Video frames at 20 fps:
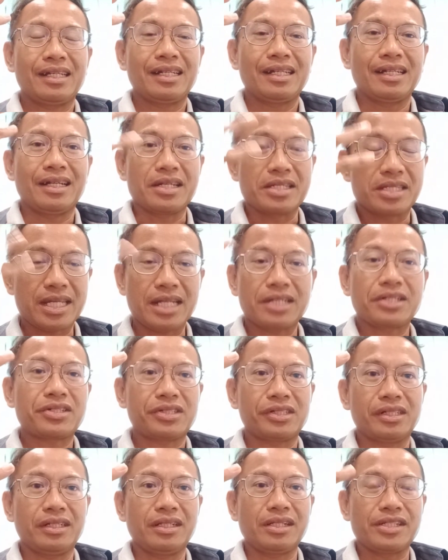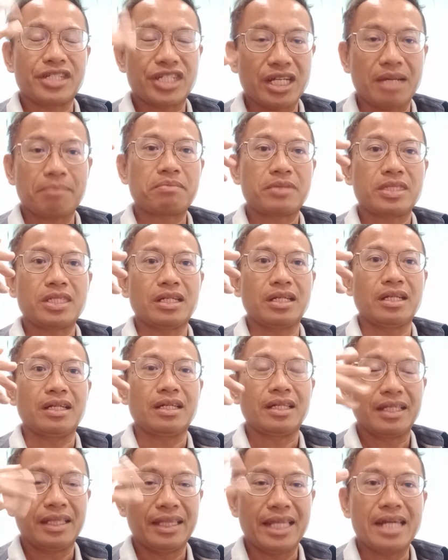central
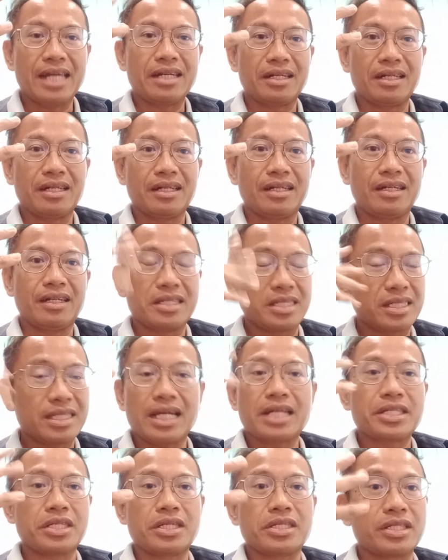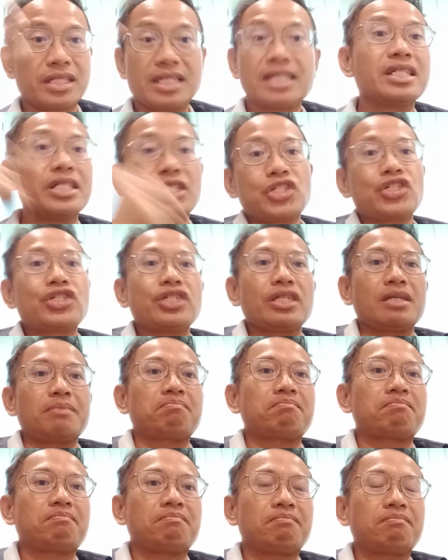chapter that discusses leadership.
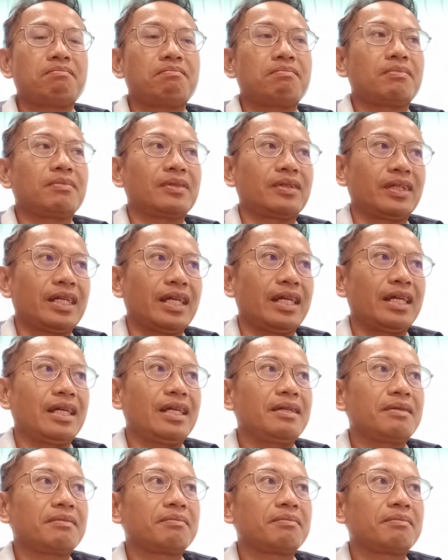Okay,